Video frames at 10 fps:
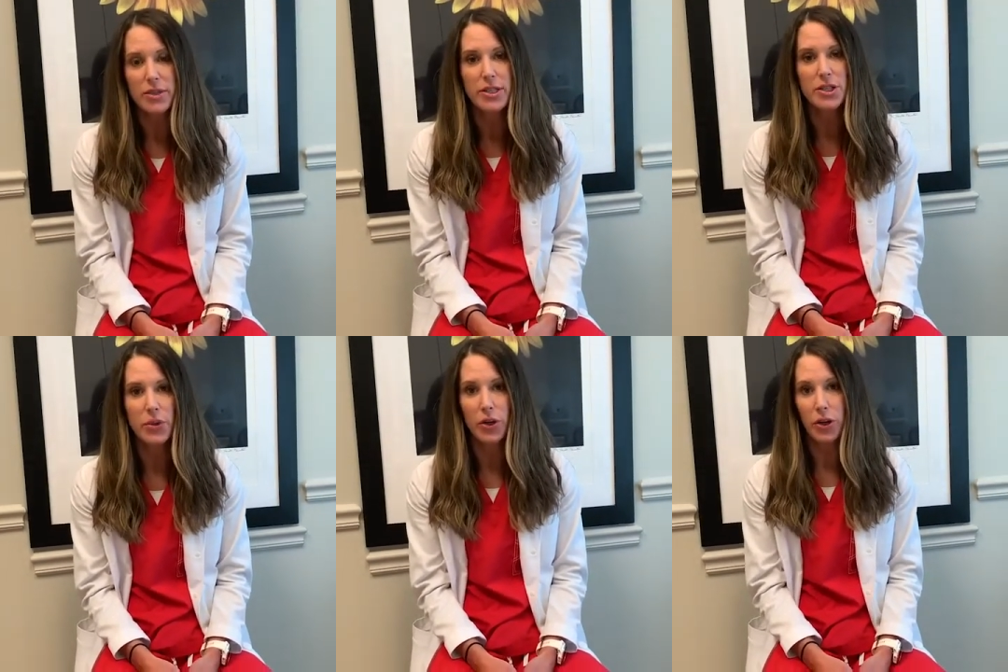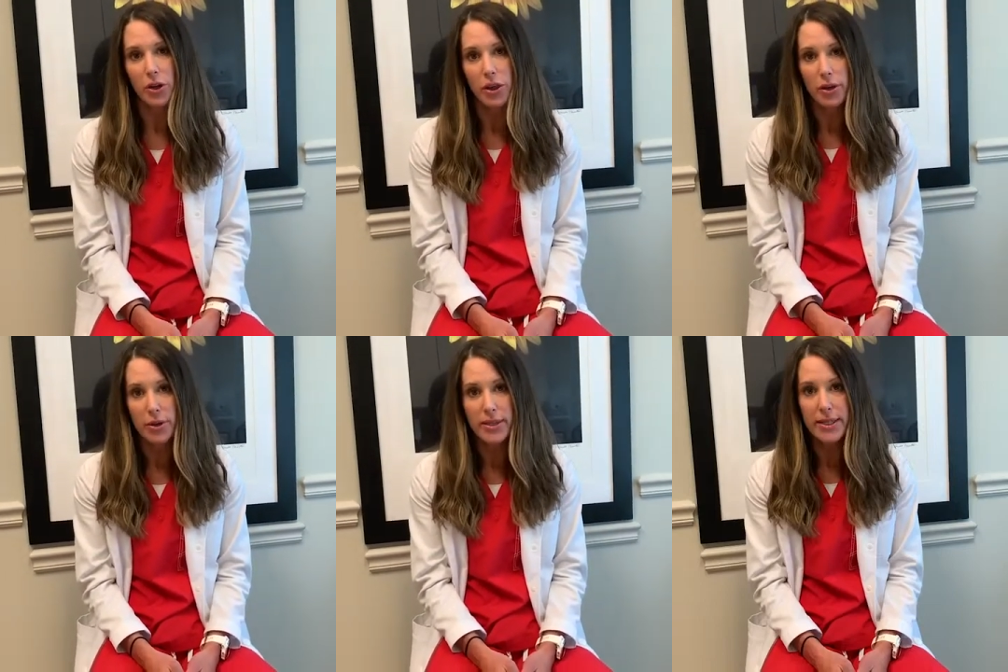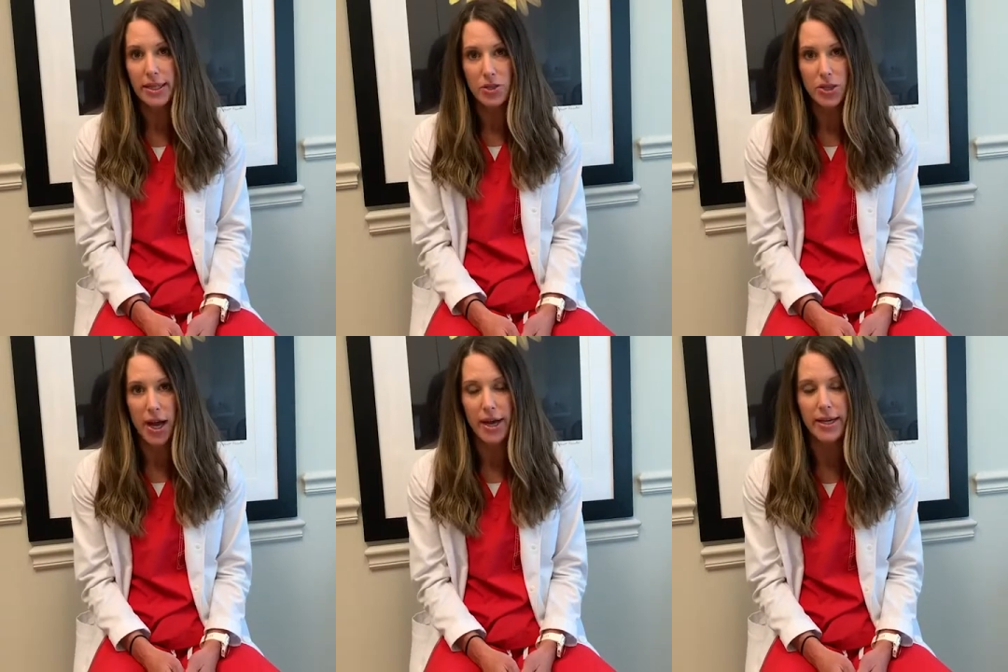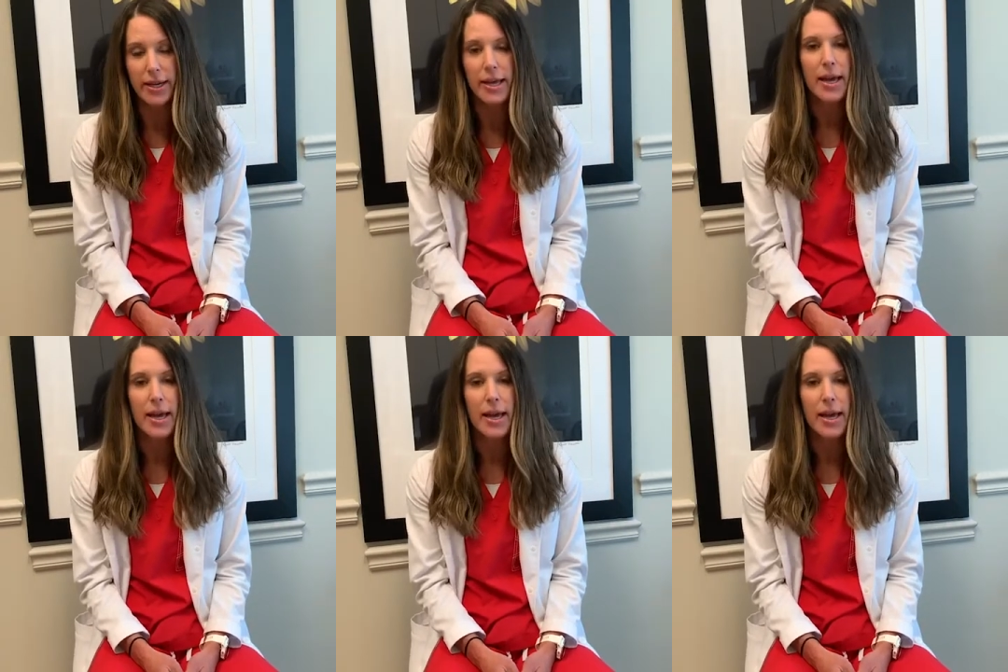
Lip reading: to do a good, thorough skin check.